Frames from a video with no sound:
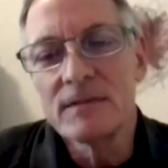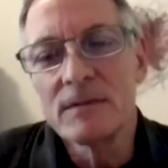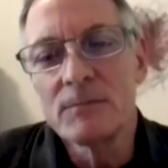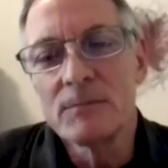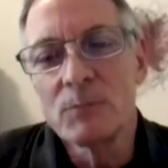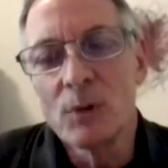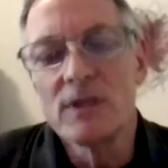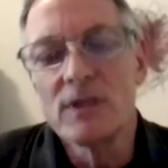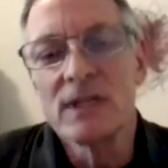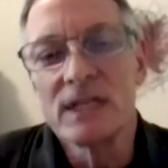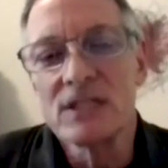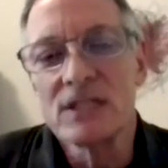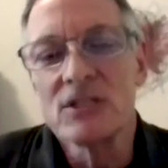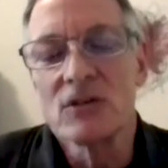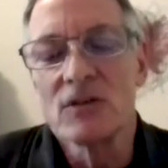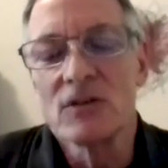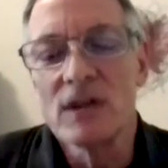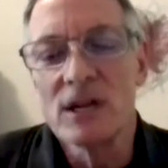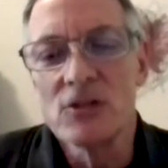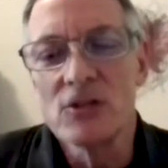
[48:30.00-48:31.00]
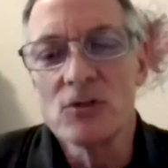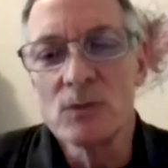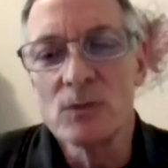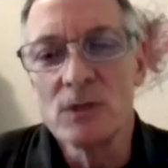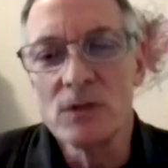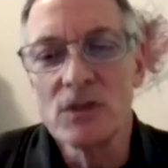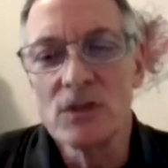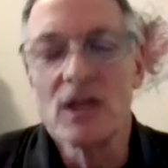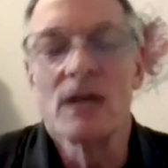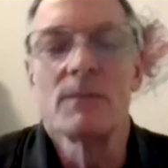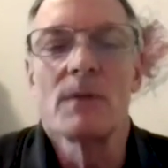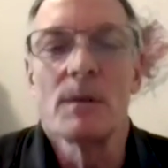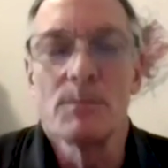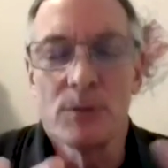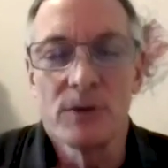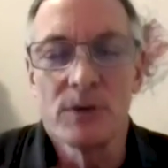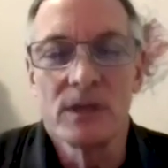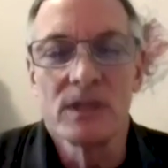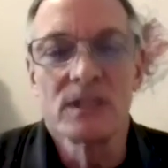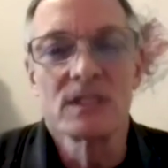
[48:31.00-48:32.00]
important consideration when you think
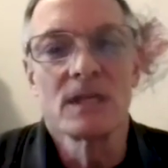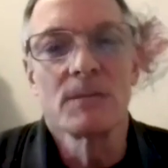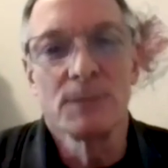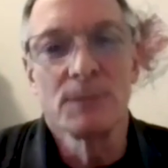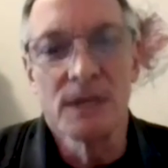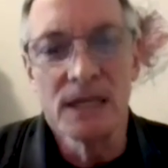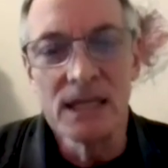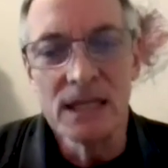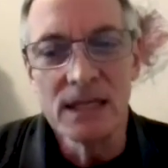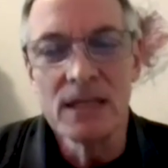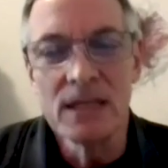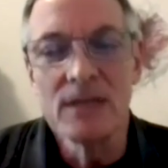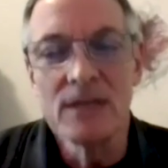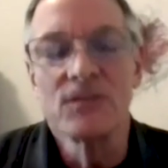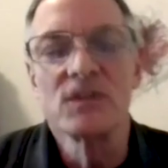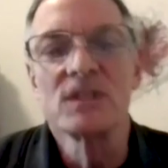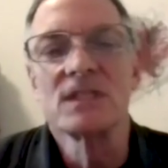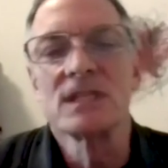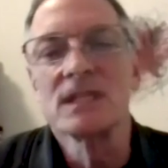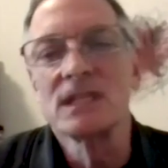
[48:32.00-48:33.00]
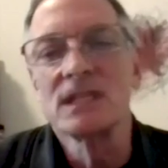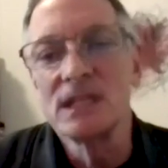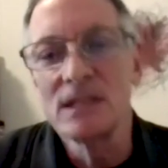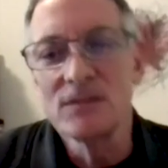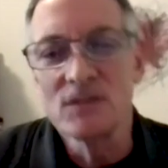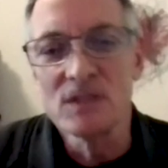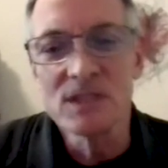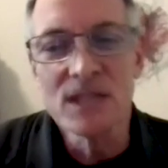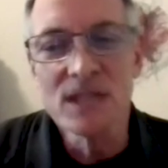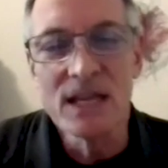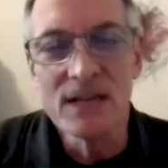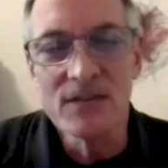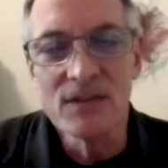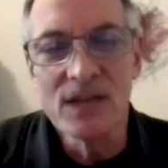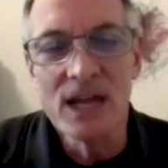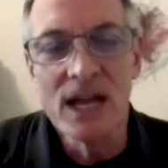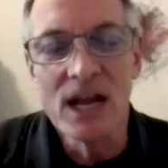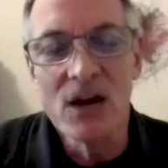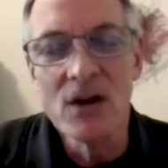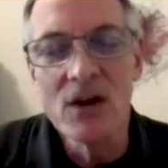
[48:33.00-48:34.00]
about putting somebody in a facility of this kind
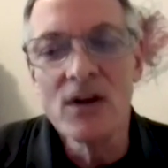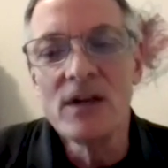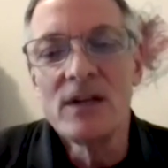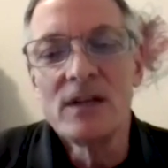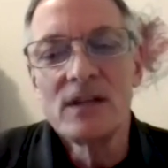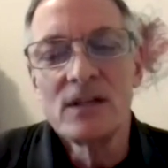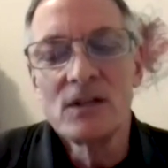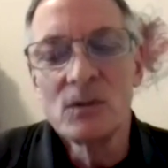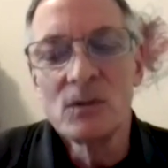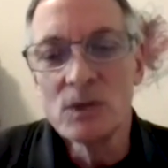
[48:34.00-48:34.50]
of care.